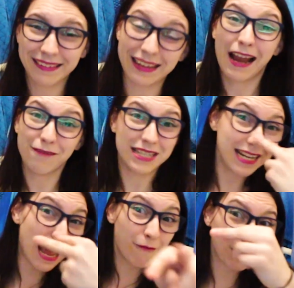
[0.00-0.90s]
Like, I've seen
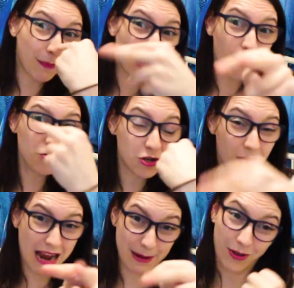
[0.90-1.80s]
that with my own 2
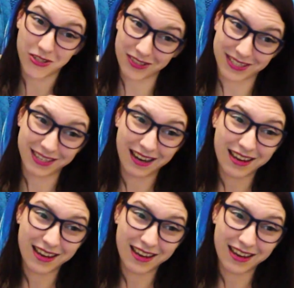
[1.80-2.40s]
eyeballs.